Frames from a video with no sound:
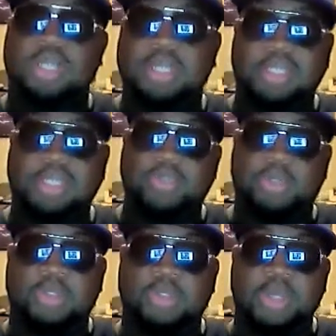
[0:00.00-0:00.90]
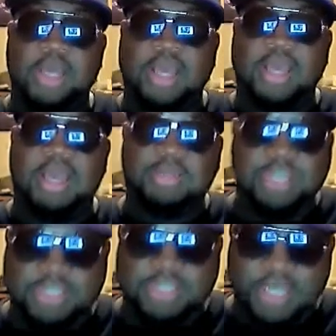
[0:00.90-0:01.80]
did this one, and I was
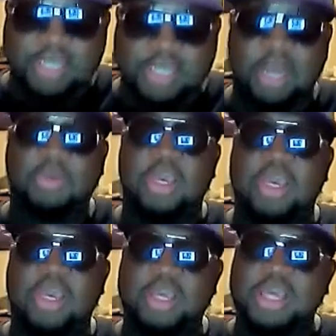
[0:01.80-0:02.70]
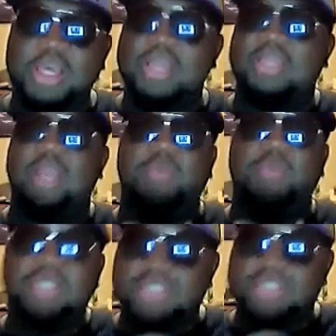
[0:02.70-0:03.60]
just kind of like, okay, they
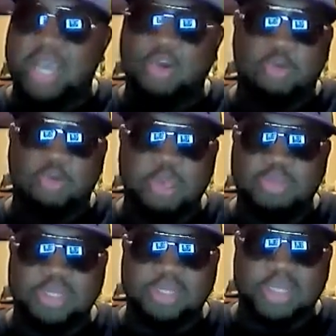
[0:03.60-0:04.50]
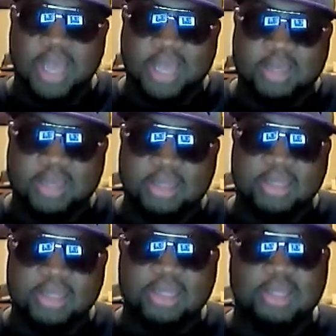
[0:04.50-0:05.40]
recycle people a lot.
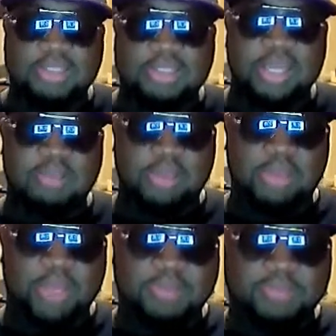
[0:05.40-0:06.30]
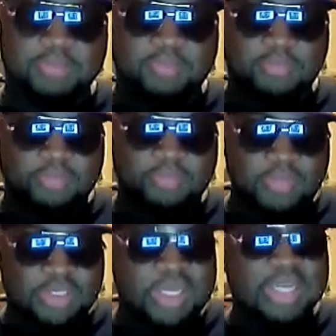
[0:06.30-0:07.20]
You know what I'm saying?
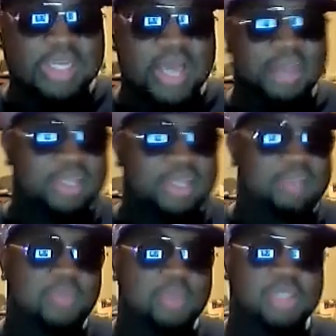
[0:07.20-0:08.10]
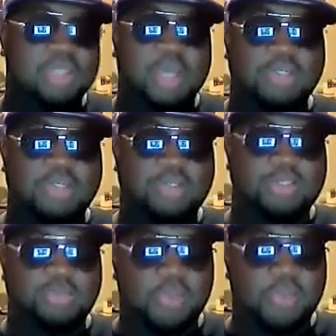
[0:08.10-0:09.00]
But a lot of their voice actors
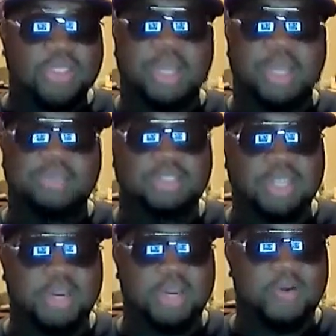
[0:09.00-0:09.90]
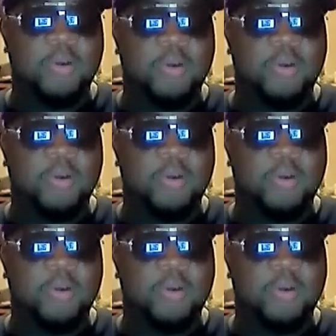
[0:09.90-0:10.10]
and voice actresses there